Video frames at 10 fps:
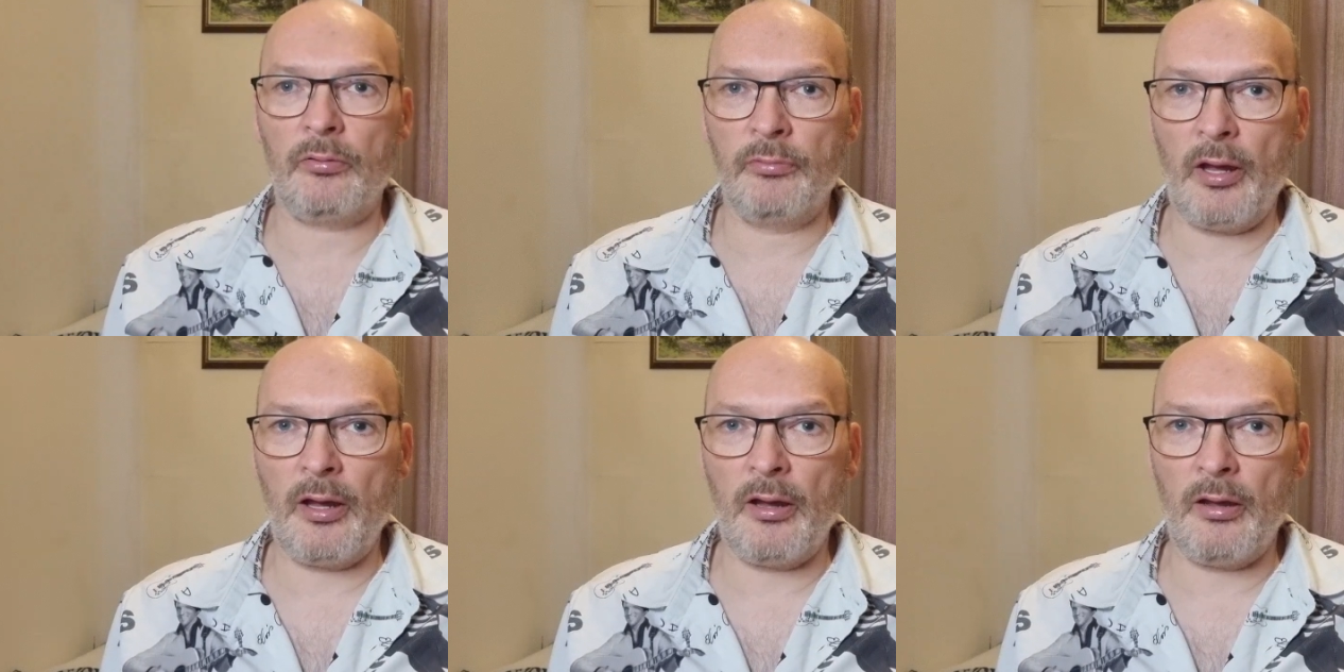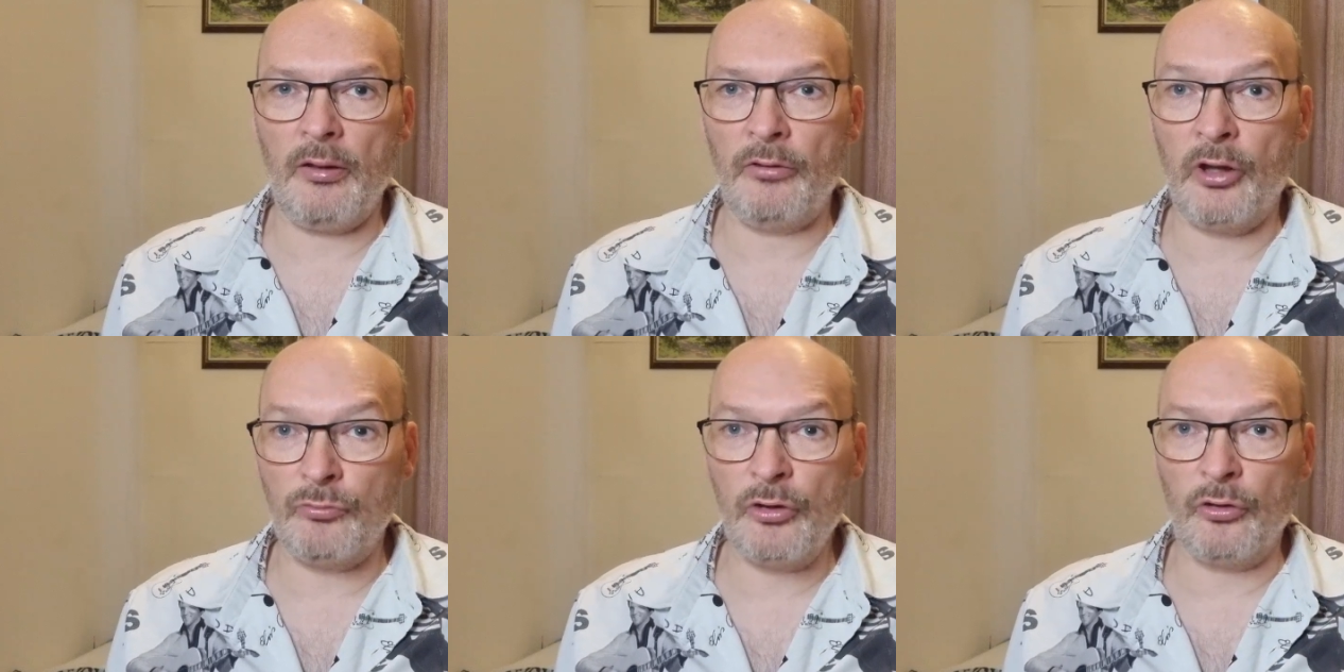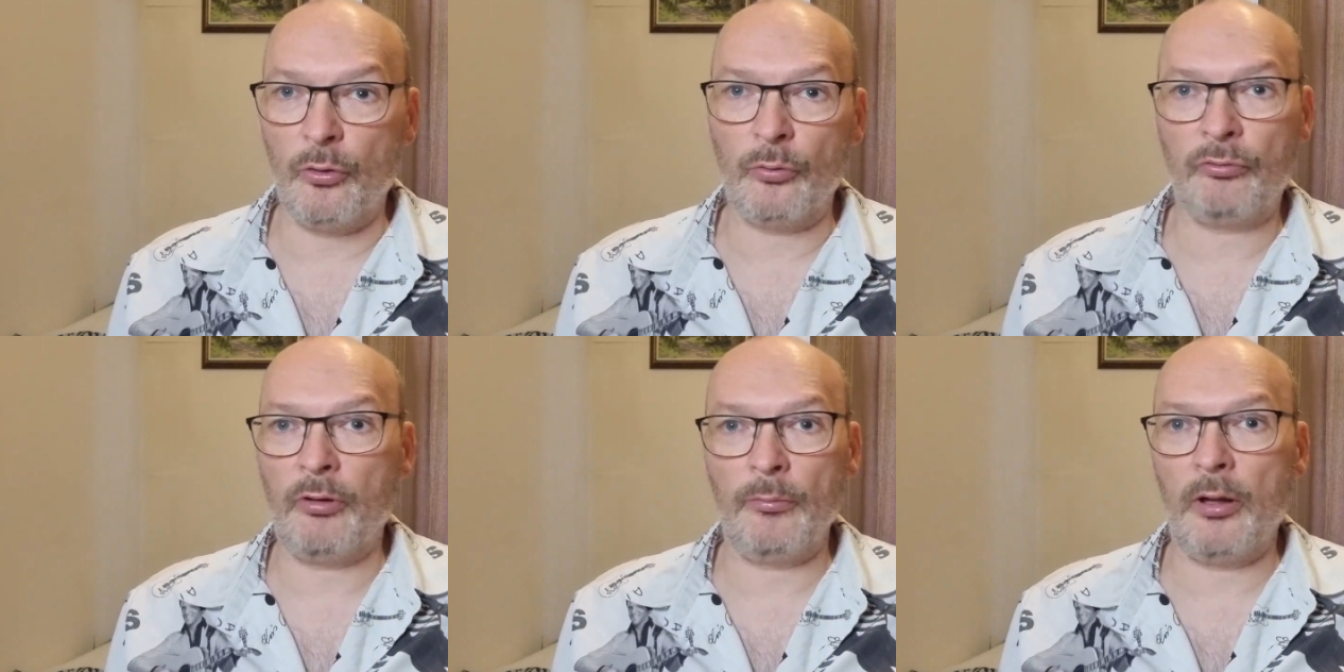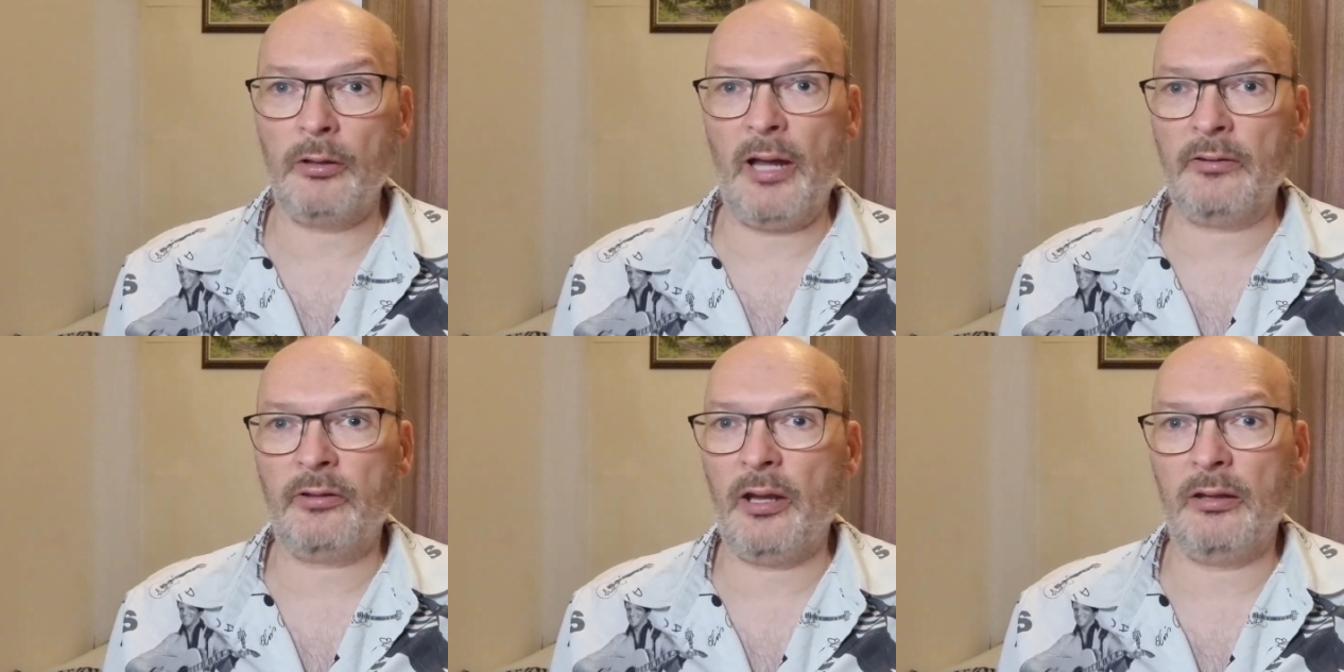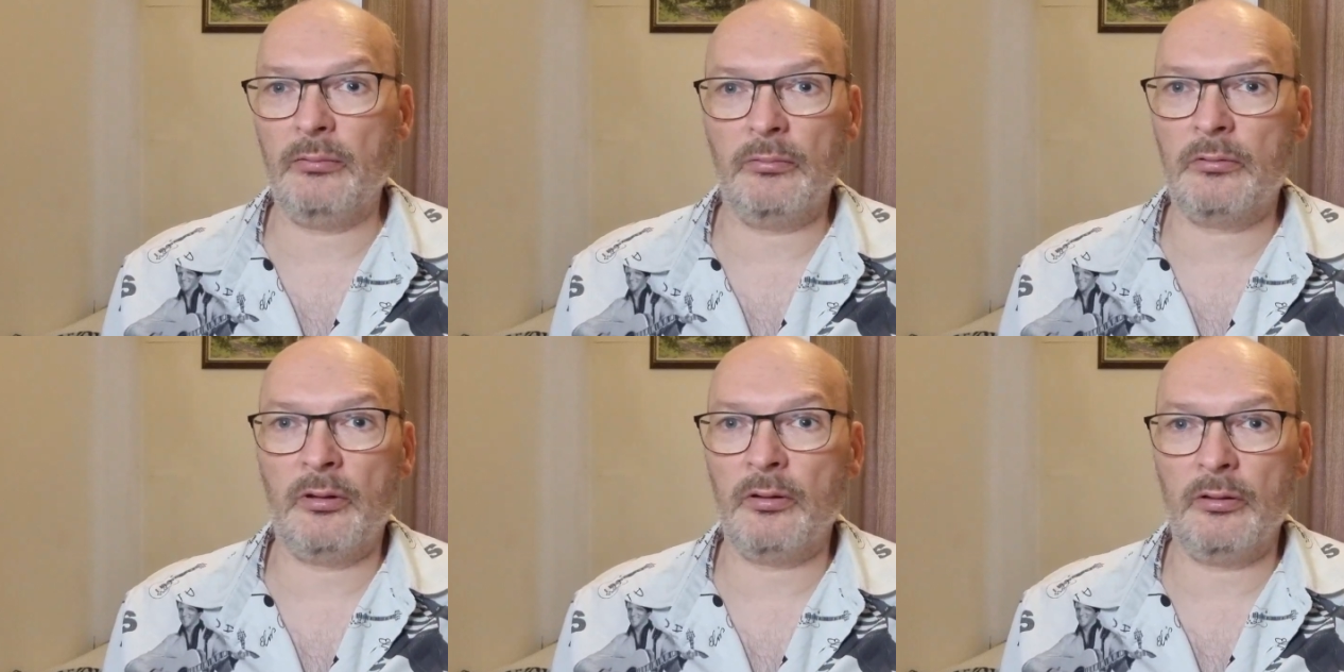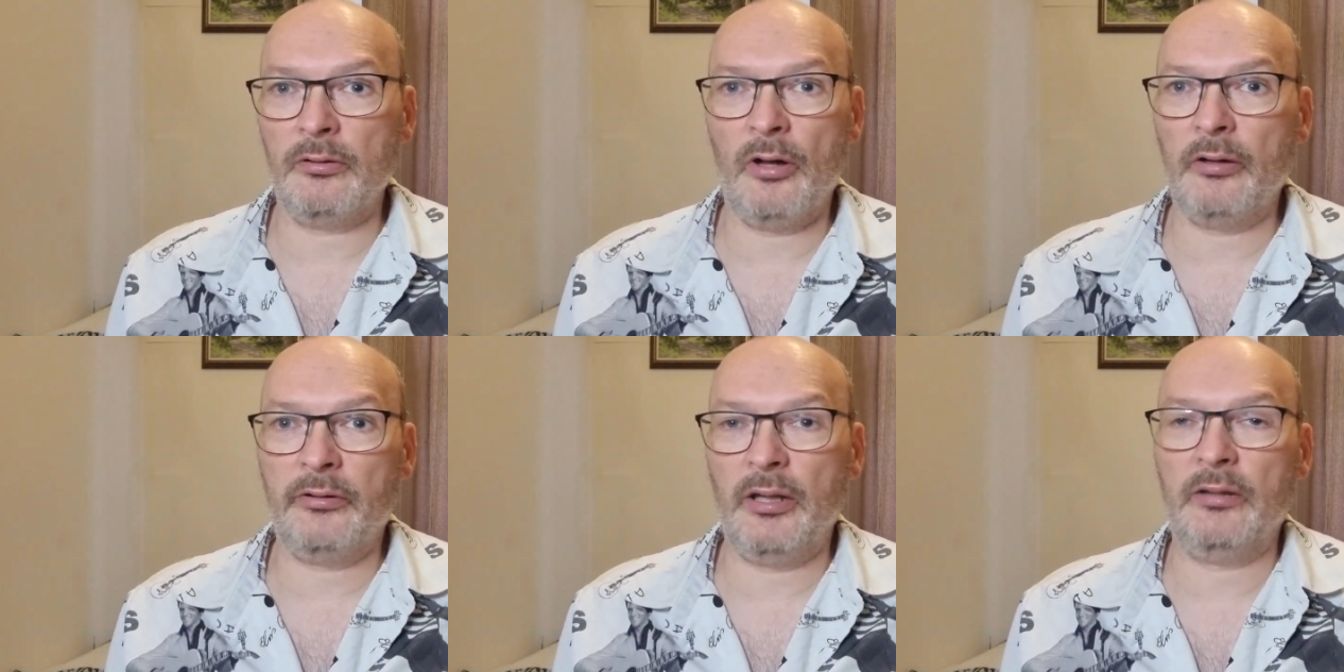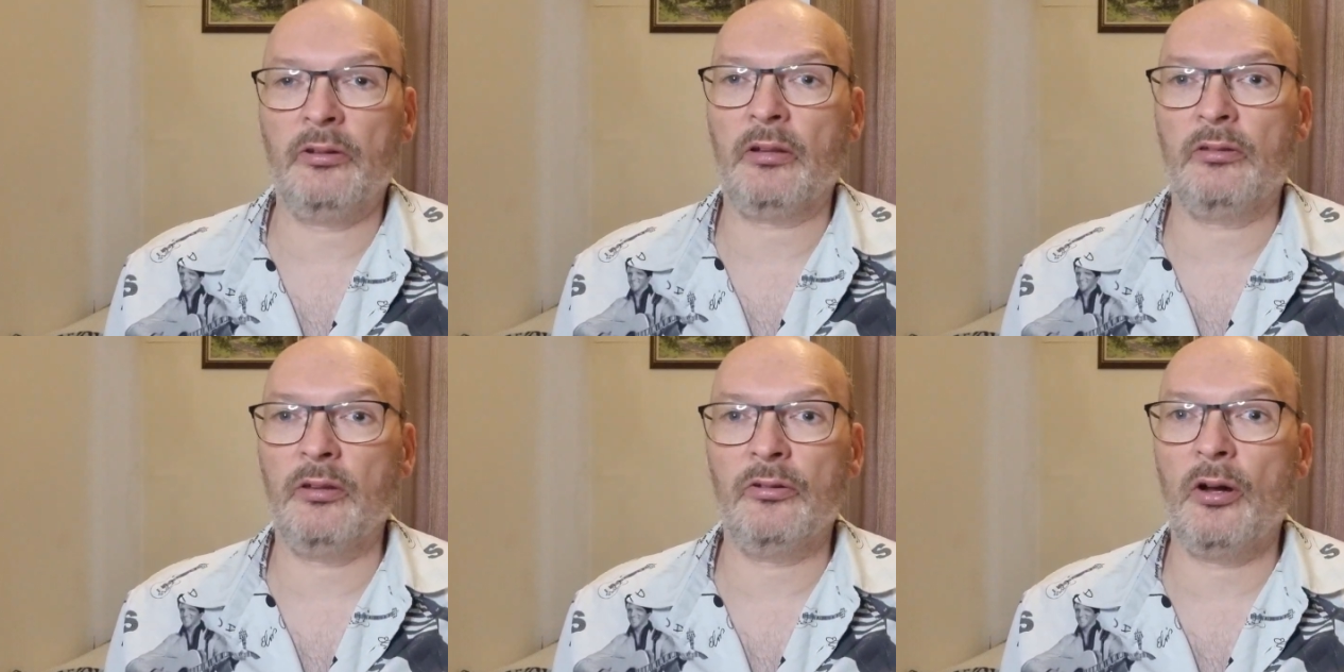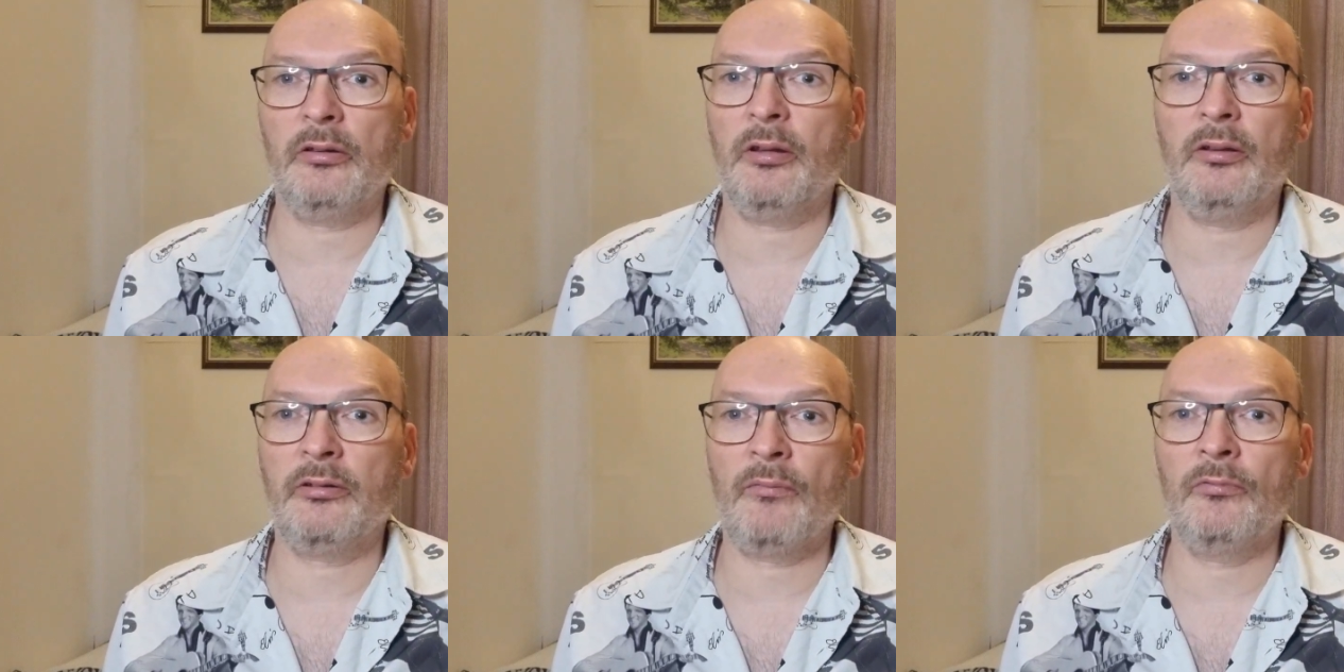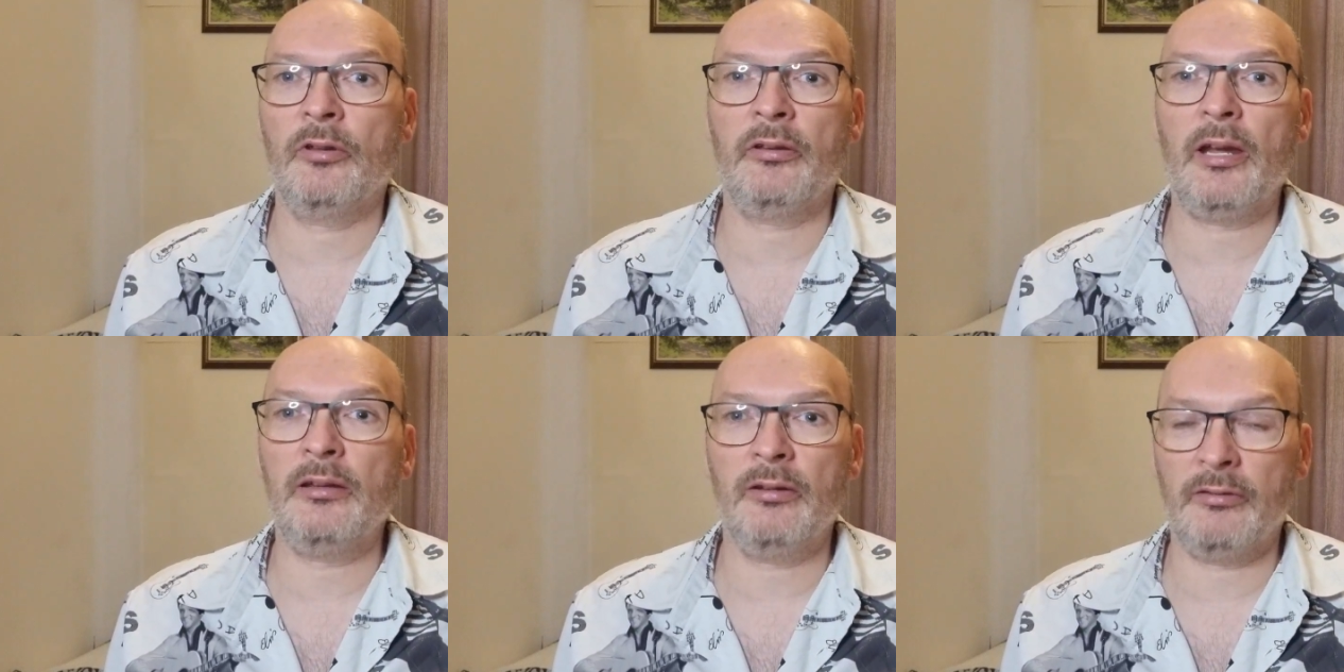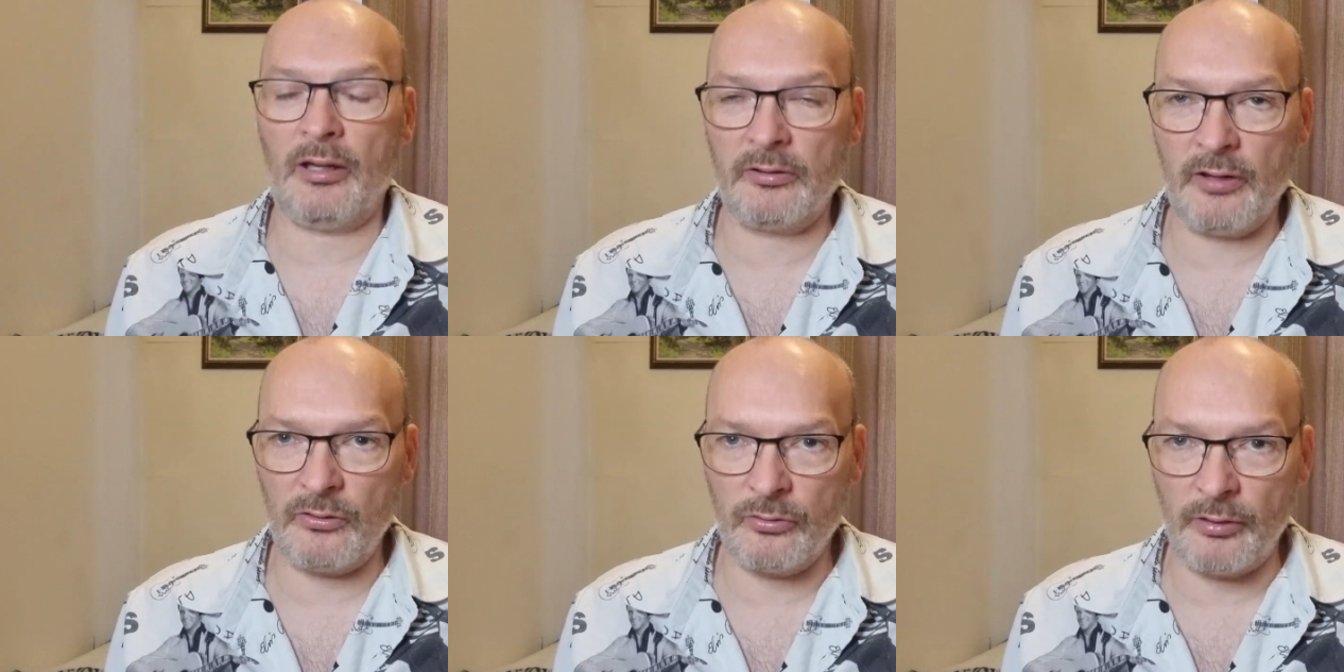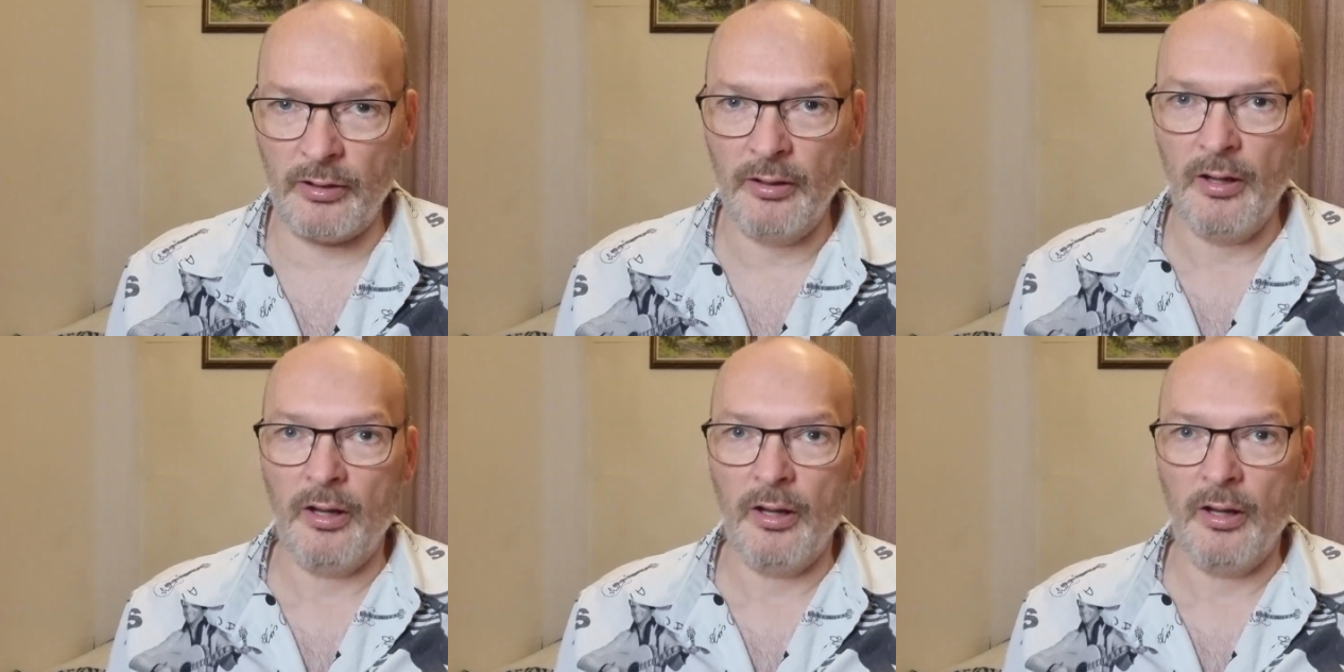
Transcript: they're the originals from, let's say, the 1960s, 1970s, 80s, etc.